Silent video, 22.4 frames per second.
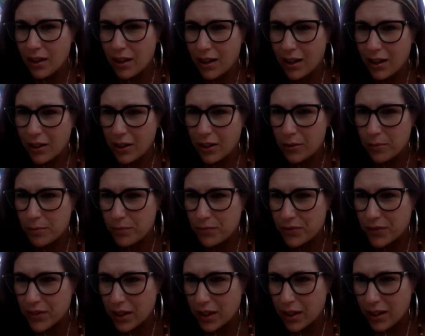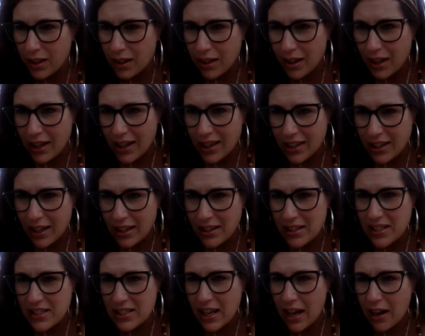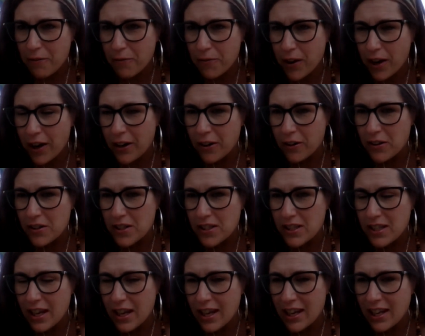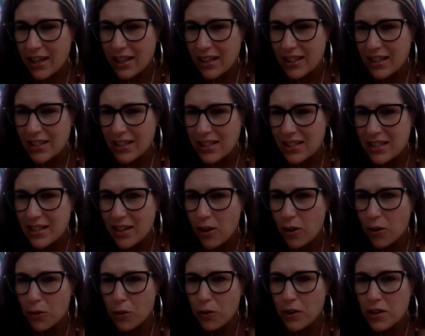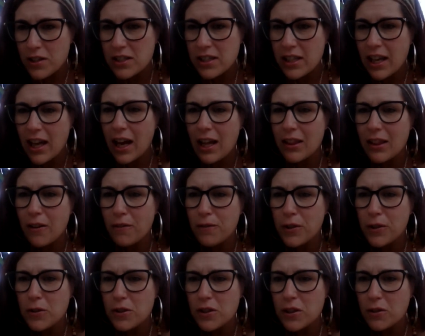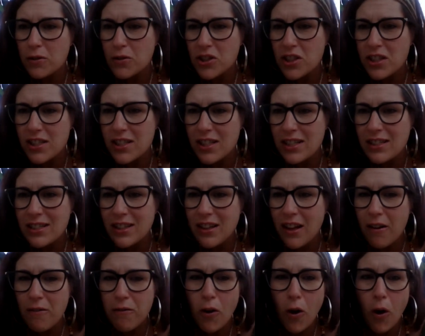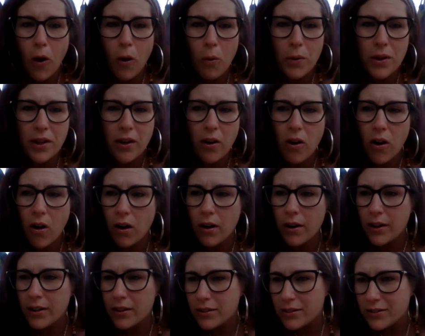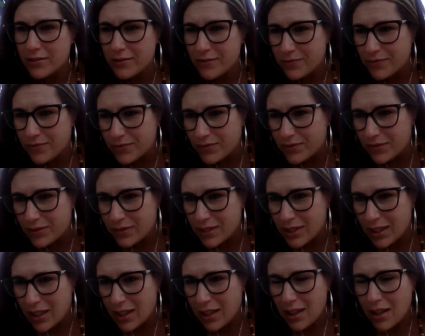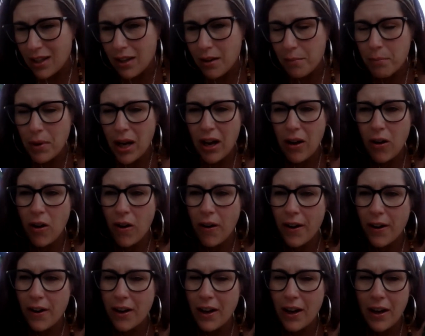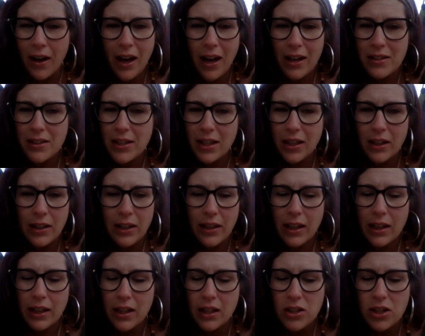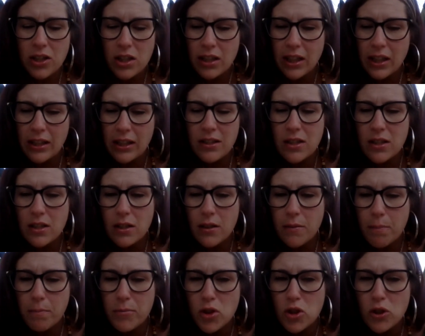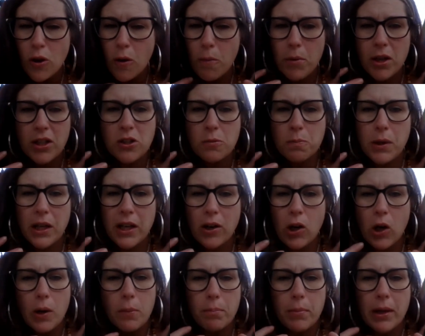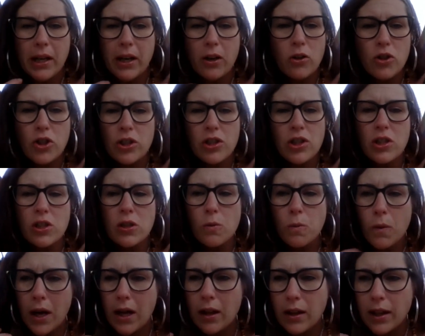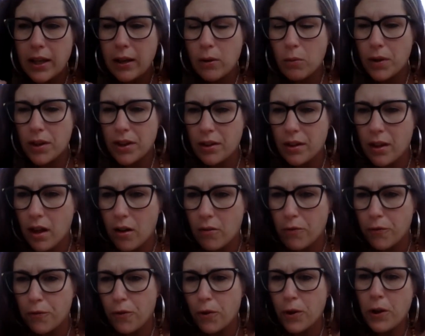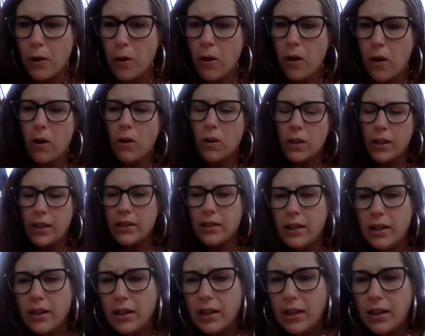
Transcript: And then Sapphire says, oh, Christy, I love you too. She says, love all with a heart. My heart, I tell you, it just gets so much bigger and bigger, just swelling with love for you all and